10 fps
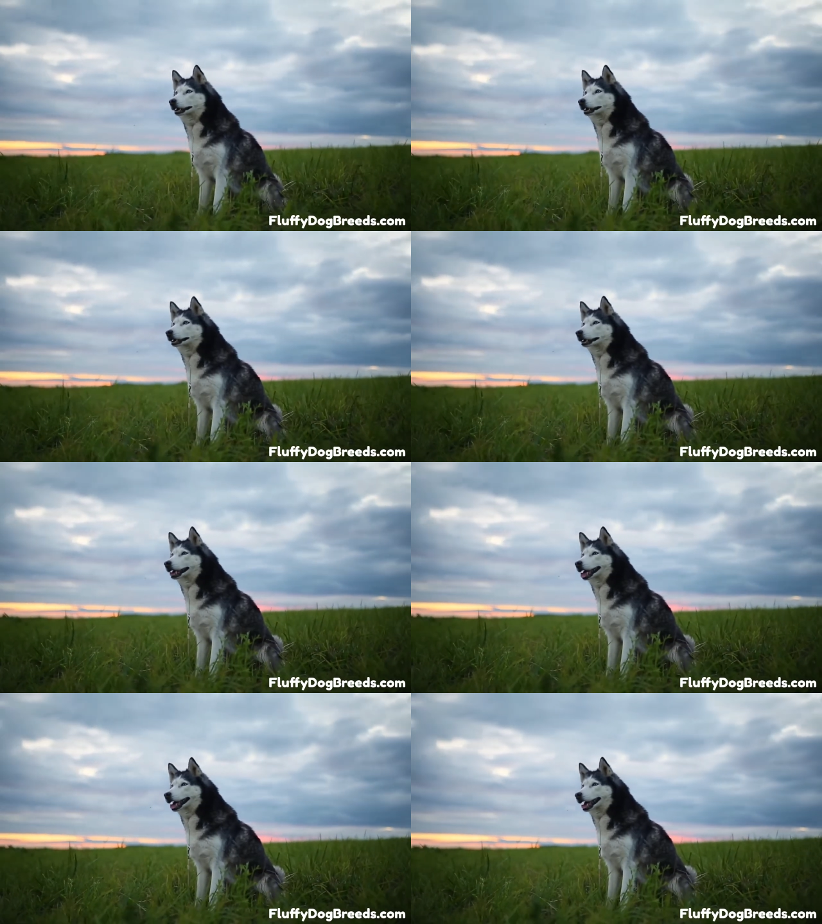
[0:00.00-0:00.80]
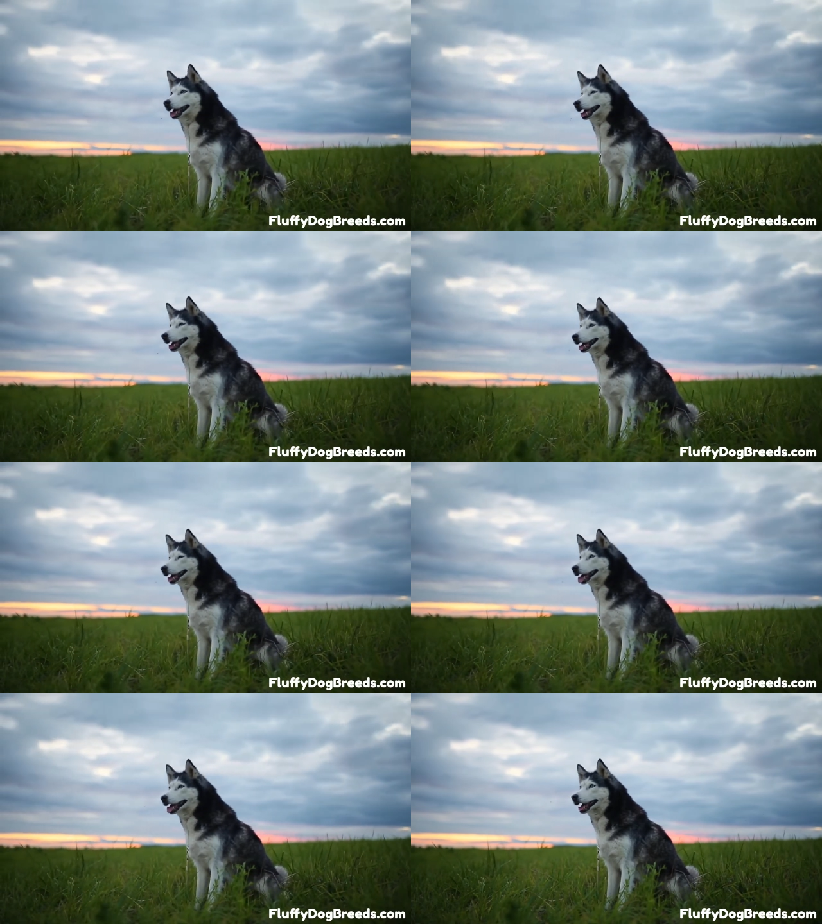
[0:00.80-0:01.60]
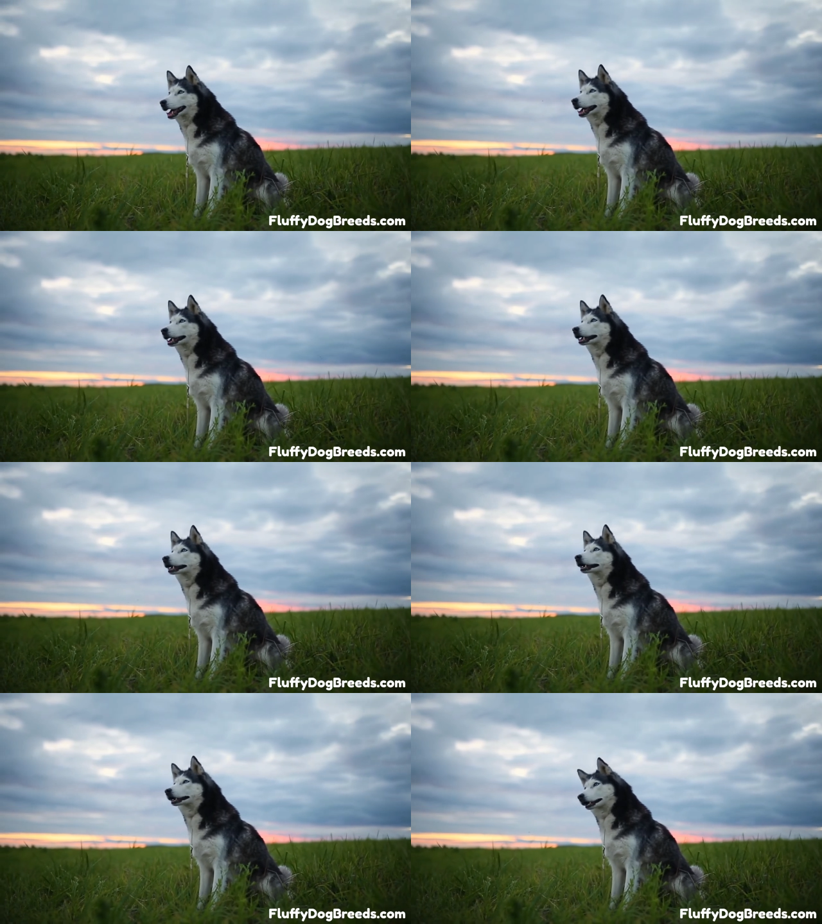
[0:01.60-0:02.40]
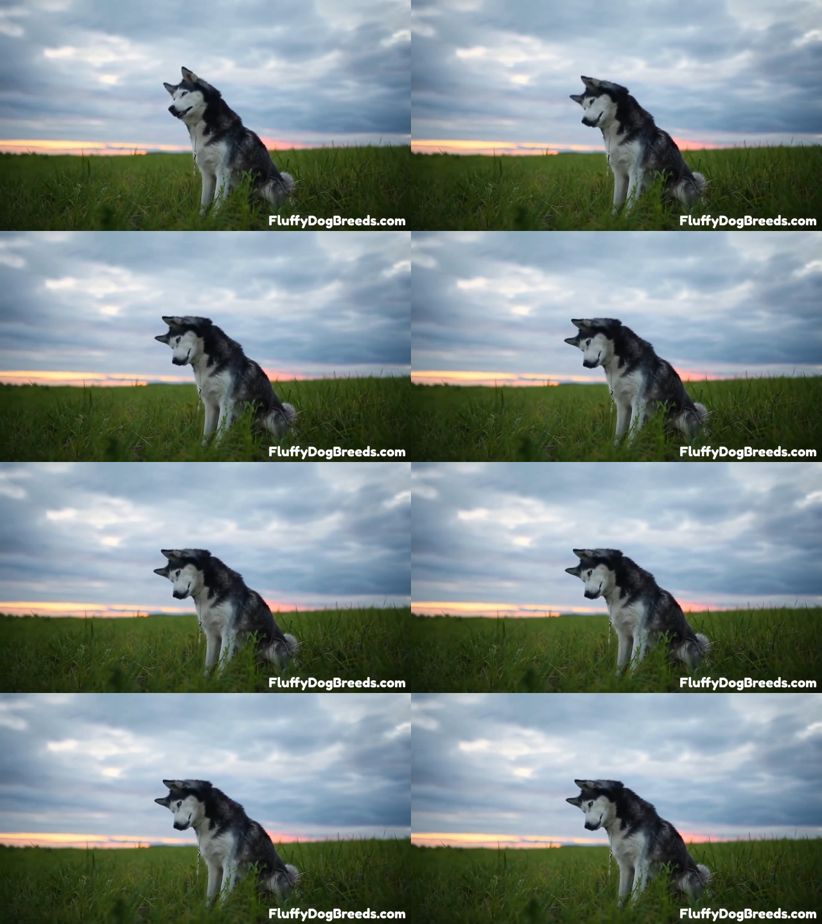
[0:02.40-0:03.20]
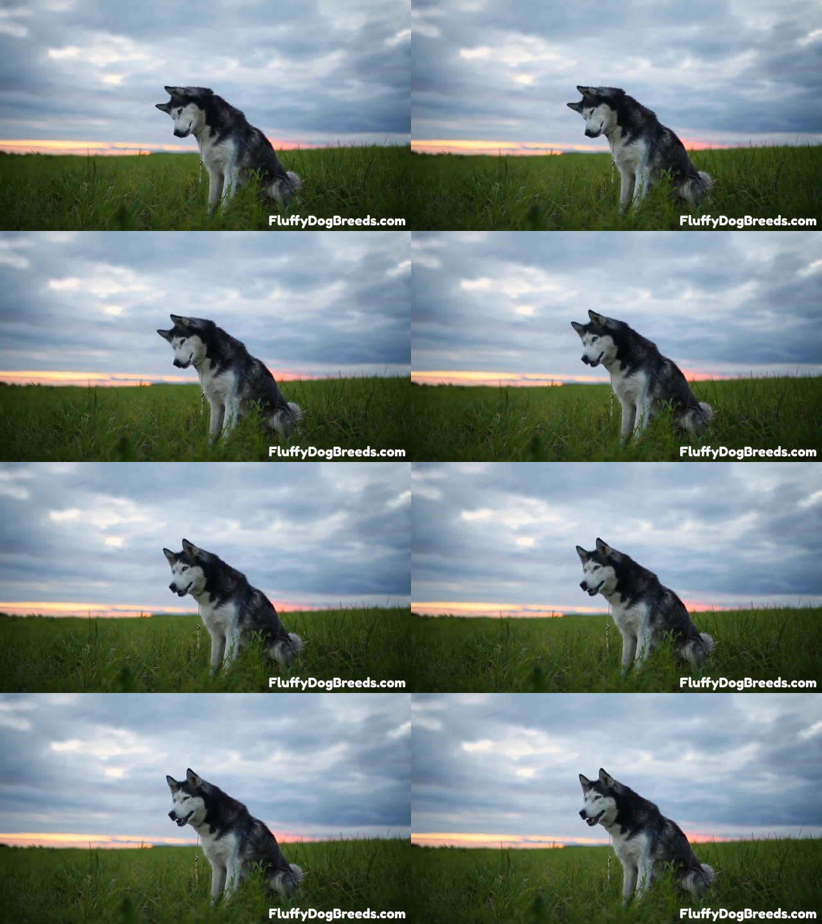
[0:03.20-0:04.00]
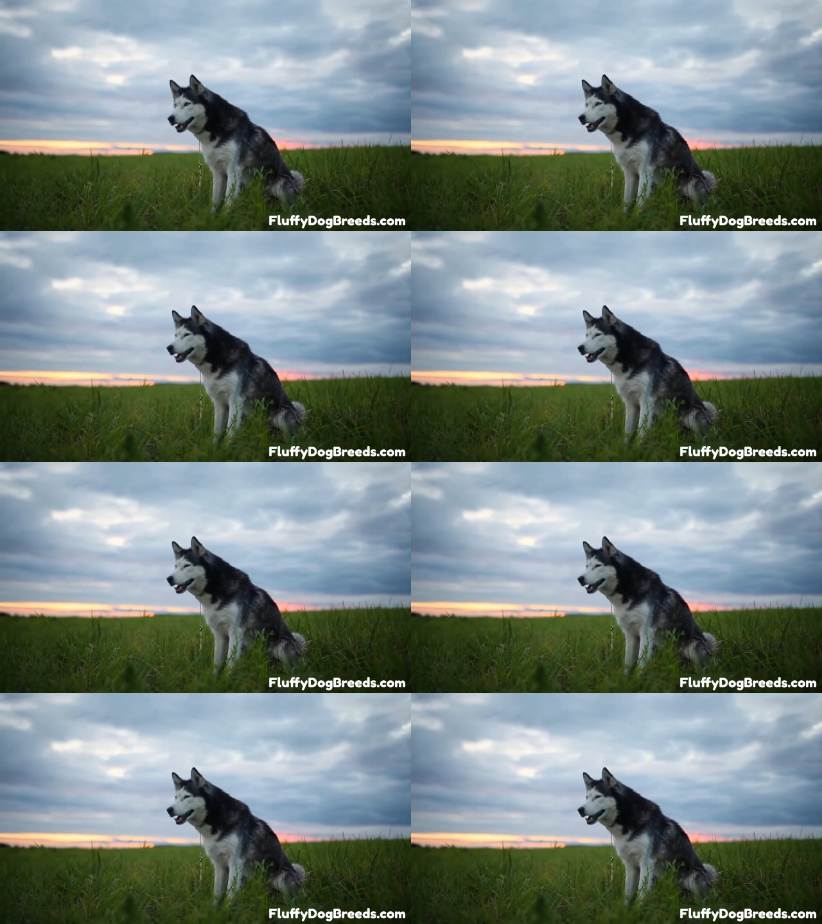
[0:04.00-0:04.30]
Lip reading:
No face is visible, so there are no lips to read.